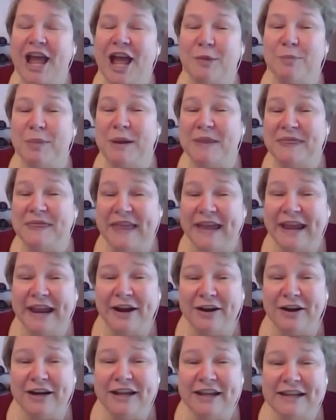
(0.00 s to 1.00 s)
But
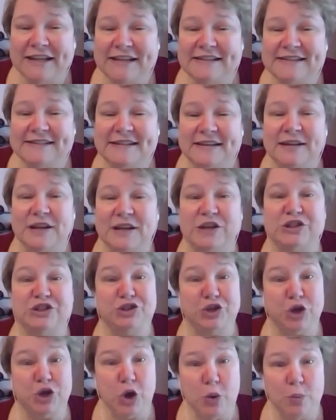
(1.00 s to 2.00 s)
there is
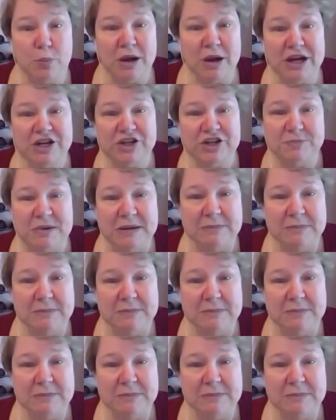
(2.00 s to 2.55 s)
so much